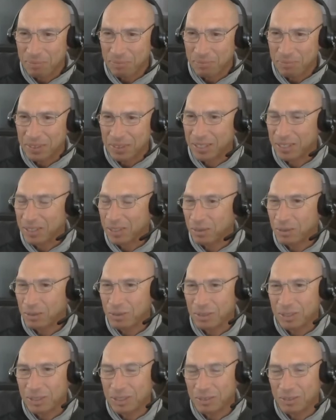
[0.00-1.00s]
you
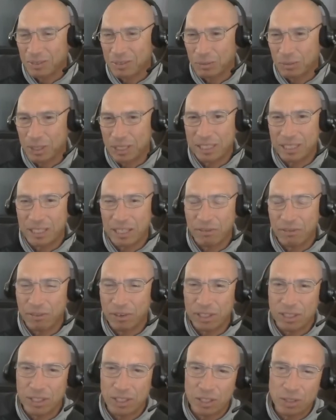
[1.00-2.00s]
know, what's
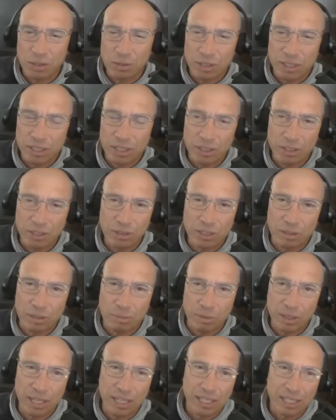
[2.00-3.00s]
different to you is new to
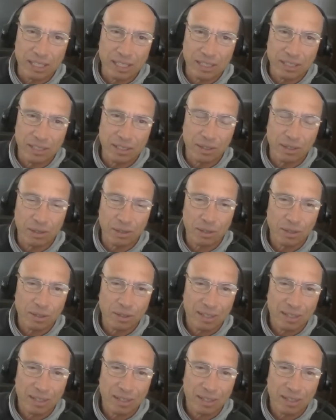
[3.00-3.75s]
me. So